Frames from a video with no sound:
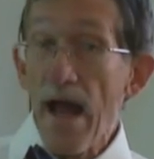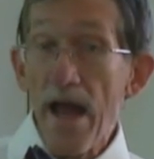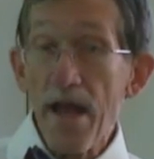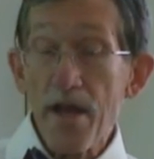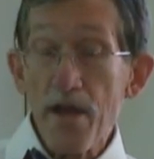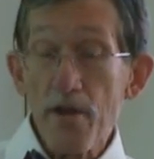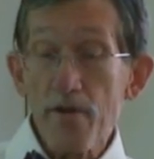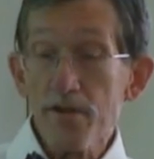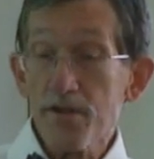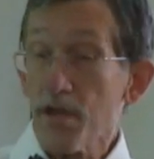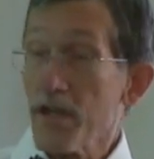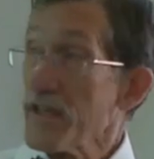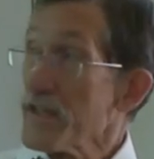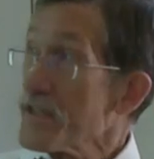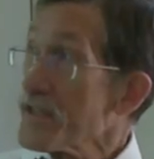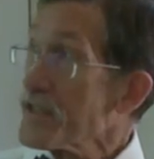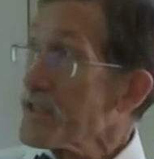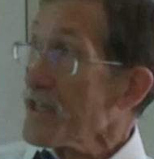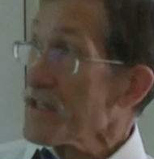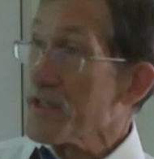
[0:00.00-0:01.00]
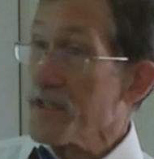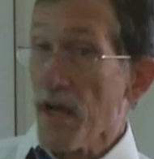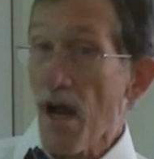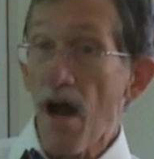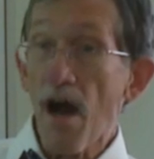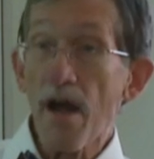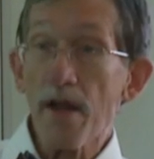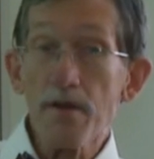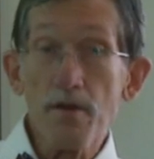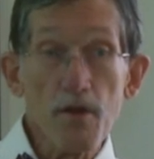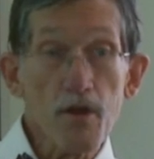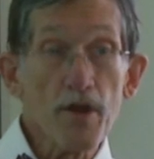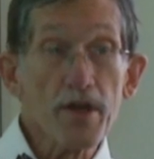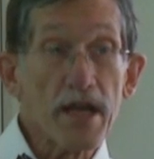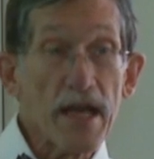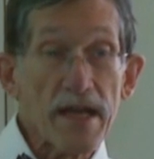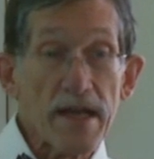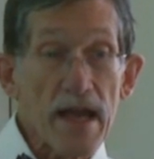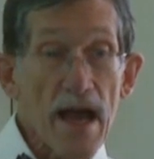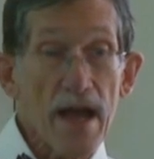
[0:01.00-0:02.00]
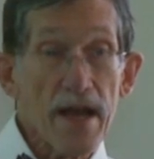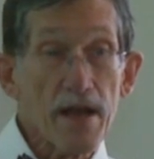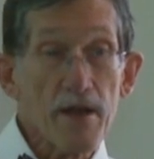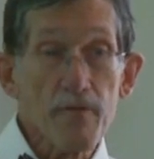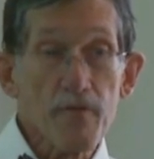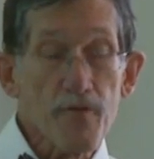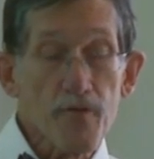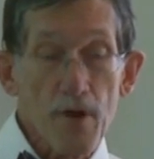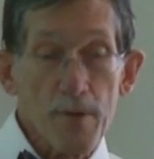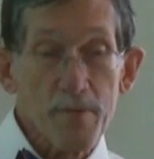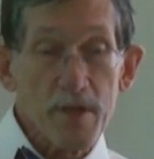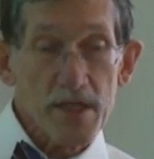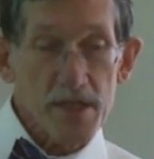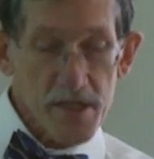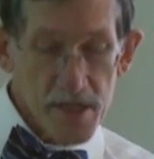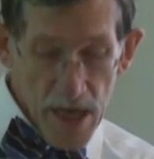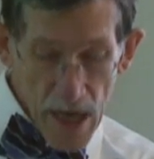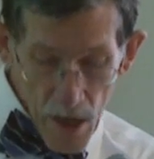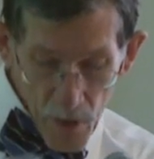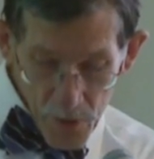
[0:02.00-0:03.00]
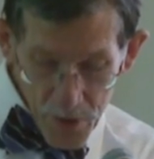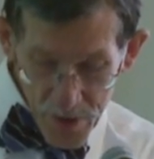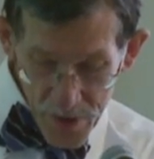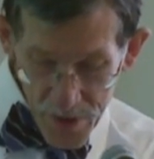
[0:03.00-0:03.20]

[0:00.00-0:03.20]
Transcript: Here's his design, looking at it from the south